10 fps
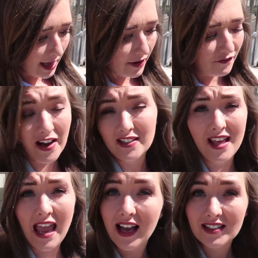in fact
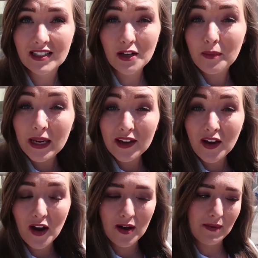they asked, can we
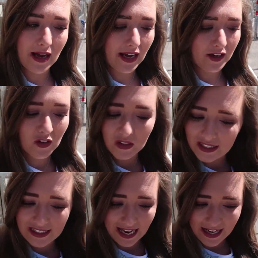come? And I
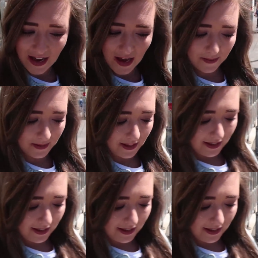couldn't say no.